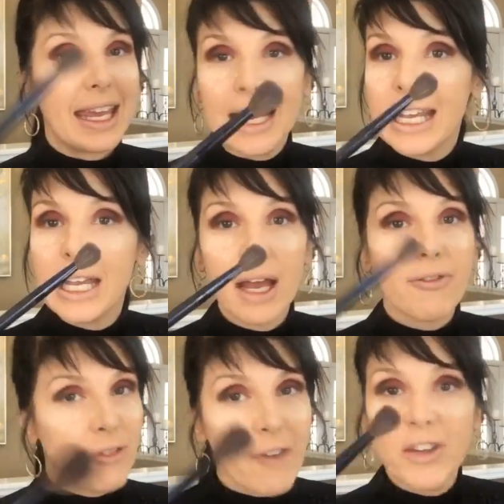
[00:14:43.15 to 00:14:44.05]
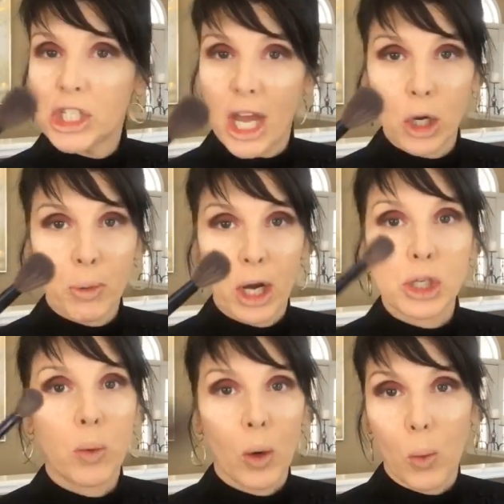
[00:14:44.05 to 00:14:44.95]
Any fluffy shadow
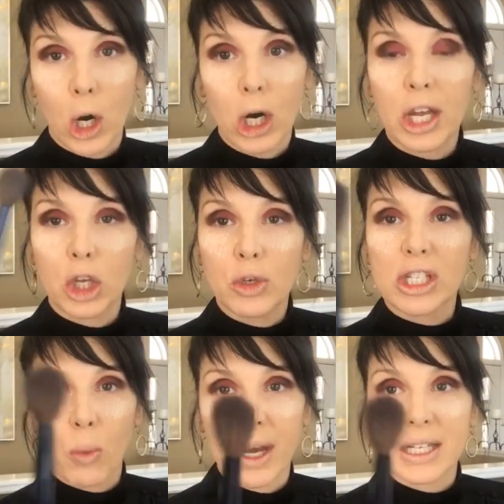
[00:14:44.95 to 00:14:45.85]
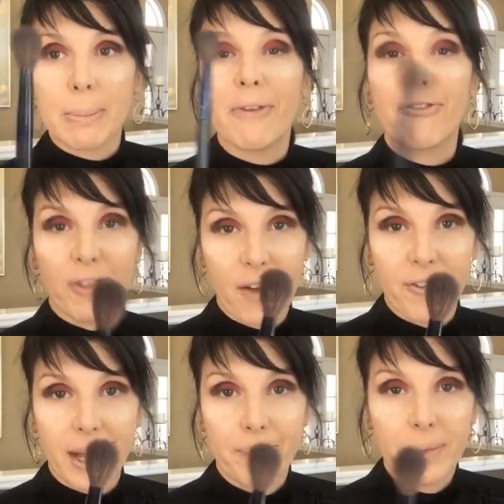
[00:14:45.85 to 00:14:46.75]
brush will work. You just want it to be
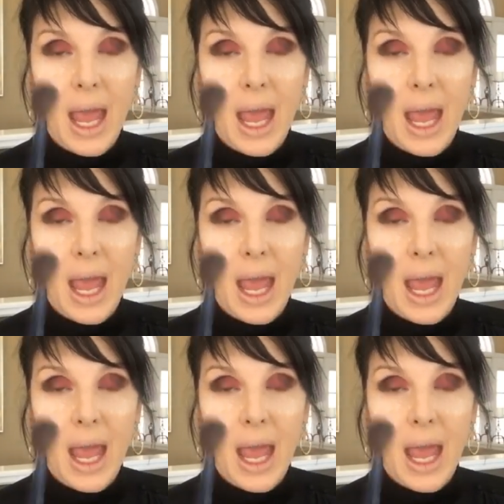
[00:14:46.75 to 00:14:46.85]
fluffy.